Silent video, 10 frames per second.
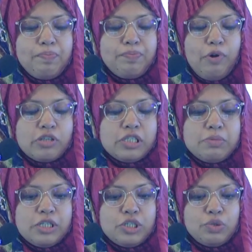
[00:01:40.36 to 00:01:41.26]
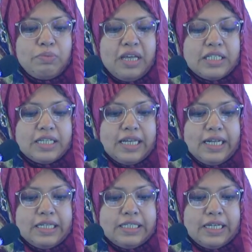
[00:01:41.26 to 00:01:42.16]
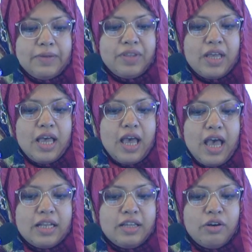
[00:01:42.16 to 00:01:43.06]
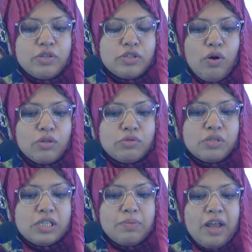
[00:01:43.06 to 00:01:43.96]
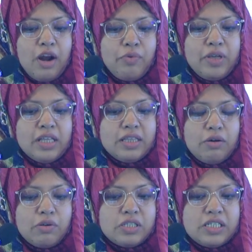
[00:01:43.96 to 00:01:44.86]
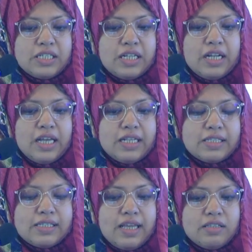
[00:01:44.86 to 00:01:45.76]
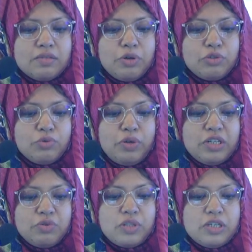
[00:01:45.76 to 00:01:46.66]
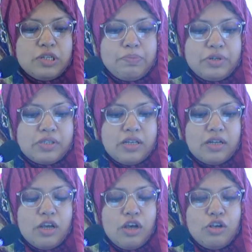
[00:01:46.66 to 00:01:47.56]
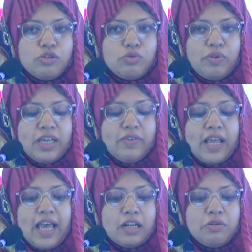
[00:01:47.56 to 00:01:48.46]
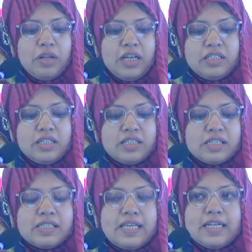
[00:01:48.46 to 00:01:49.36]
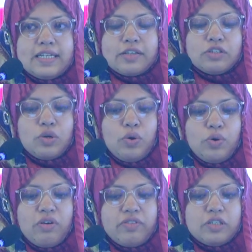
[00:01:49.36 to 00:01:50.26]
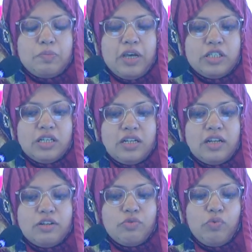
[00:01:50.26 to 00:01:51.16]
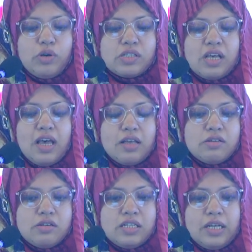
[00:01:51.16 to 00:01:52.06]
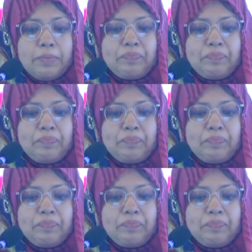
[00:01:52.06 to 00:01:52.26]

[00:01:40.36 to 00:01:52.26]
proximal to mid LAD. And there was also some narrowing in the ostial L6, about 20 to 30%. So we calculated the syntax score of this patient, and it was 30.